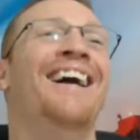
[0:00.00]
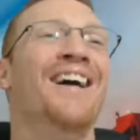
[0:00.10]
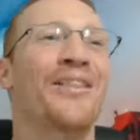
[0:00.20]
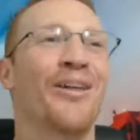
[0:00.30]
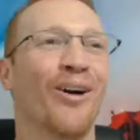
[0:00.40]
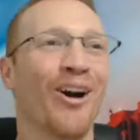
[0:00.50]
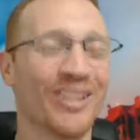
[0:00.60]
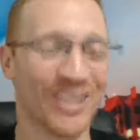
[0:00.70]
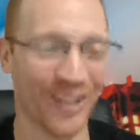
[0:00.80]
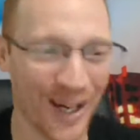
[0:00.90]
There are
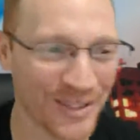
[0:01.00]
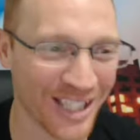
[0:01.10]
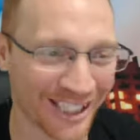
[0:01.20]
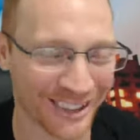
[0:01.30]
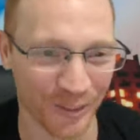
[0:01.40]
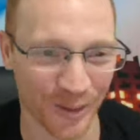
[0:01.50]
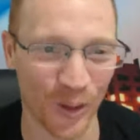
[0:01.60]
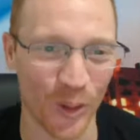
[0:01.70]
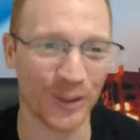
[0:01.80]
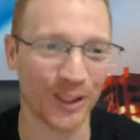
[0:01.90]
times, actually, where
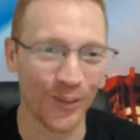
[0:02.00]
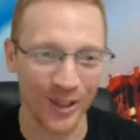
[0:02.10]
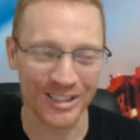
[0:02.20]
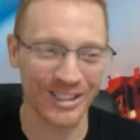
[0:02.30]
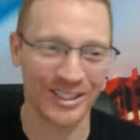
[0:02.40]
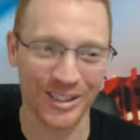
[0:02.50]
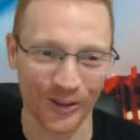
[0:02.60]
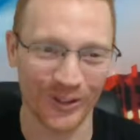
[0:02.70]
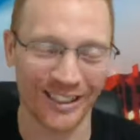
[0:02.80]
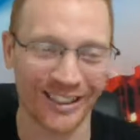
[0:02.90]
Colby Lewis is
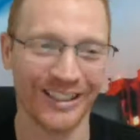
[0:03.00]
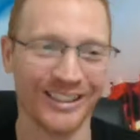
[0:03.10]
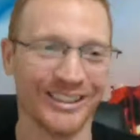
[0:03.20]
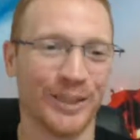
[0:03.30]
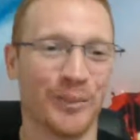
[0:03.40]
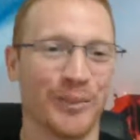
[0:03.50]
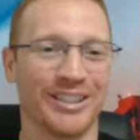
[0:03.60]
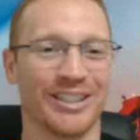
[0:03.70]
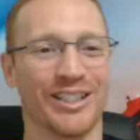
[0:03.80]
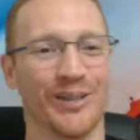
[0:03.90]
intriguing in a GPP
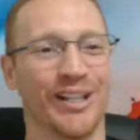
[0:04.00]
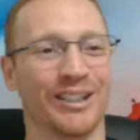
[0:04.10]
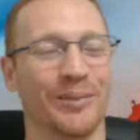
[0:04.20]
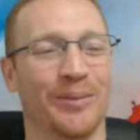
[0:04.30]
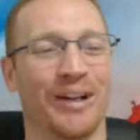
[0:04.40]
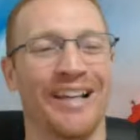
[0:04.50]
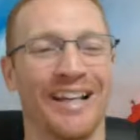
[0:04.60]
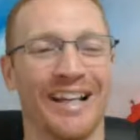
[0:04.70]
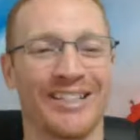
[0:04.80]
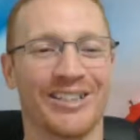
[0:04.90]
situation, but
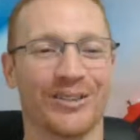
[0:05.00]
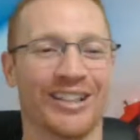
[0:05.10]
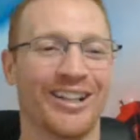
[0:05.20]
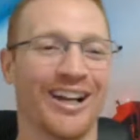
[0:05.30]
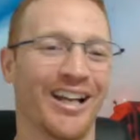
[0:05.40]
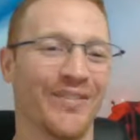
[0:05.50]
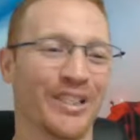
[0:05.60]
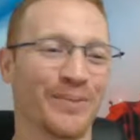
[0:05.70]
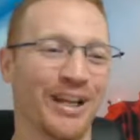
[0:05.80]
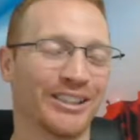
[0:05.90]
it's certainly not in
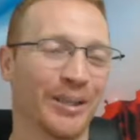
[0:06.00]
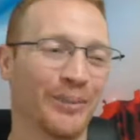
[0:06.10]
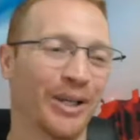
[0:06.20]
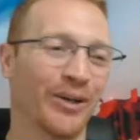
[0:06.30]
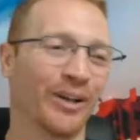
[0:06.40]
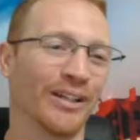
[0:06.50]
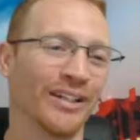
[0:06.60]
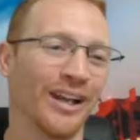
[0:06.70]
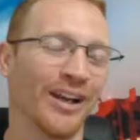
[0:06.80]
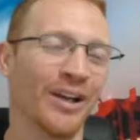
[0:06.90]
this matchup here.
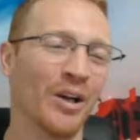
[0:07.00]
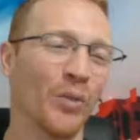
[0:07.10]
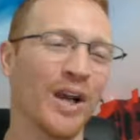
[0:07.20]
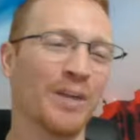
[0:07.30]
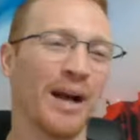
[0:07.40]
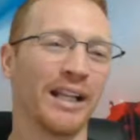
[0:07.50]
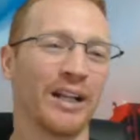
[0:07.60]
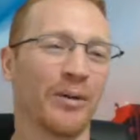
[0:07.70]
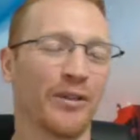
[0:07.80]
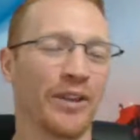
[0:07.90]
And Wade Miley, I
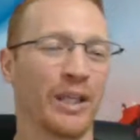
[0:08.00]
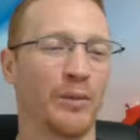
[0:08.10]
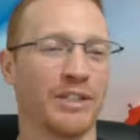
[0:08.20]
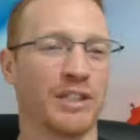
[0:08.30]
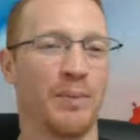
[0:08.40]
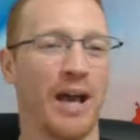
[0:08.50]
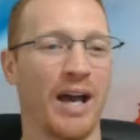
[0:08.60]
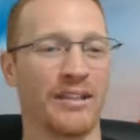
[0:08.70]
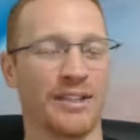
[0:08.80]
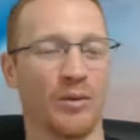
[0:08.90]
don't think he was as
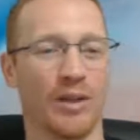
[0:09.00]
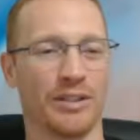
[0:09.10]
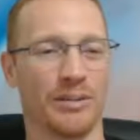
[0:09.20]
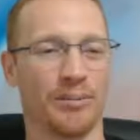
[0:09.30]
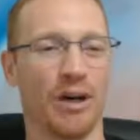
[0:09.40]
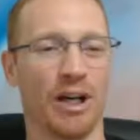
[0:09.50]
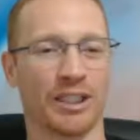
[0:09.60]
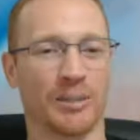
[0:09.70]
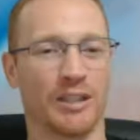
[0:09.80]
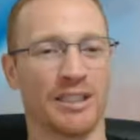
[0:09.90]
bad as he was in
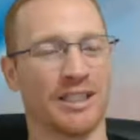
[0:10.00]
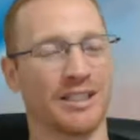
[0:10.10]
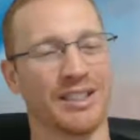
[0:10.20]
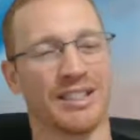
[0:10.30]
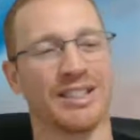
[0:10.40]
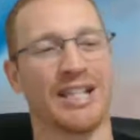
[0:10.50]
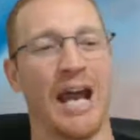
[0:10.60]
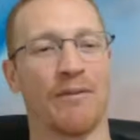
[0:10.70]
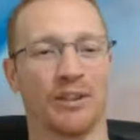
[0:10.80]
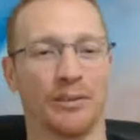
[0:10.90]
Boston, but this is an
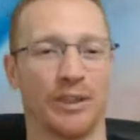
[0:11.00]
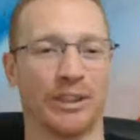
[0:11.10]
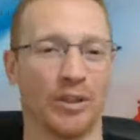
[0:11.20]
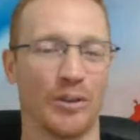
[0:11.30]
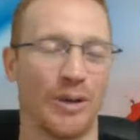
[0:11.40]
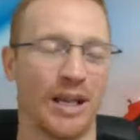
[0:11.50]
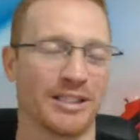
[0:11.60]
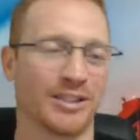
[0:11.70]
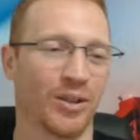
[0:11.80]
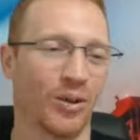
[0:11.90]
average pitcher at
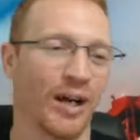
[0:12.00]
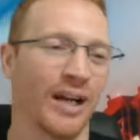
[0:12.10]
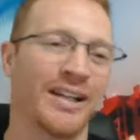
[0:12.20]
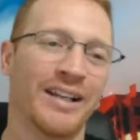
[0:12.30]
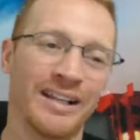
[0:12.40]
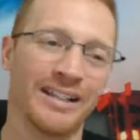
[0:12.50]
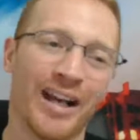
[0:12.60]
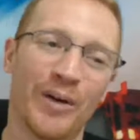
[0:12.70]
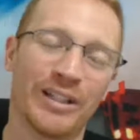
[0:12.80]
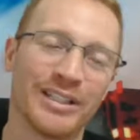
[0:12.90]
best. So, yeah,
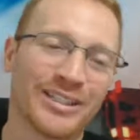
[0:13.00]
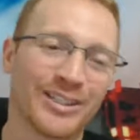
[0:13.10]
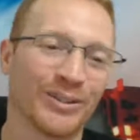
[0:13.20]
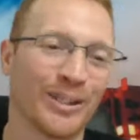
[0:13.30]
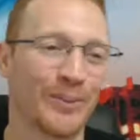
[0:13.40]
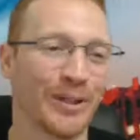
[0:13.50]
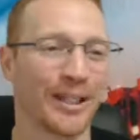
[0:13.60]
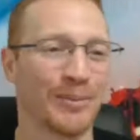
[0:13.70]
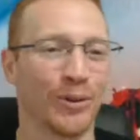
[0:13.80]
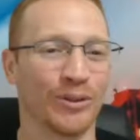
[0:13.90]
we can certainly pick
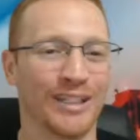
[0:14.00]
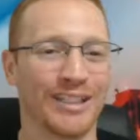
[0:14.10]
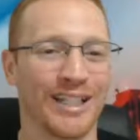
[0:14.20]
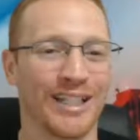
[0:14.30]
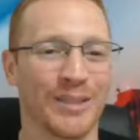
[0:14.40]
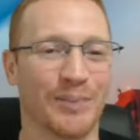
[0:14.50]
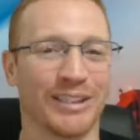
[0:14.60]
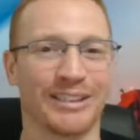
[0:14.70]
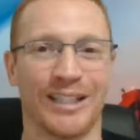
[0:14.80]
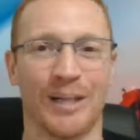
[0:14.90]
on both these guys,
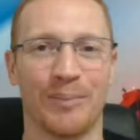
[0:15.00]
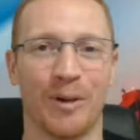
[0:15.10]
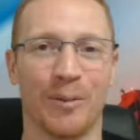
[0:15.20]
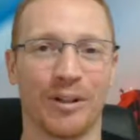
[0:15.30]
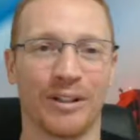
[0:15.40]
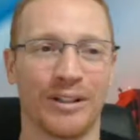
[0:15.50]
especially in that ballpark.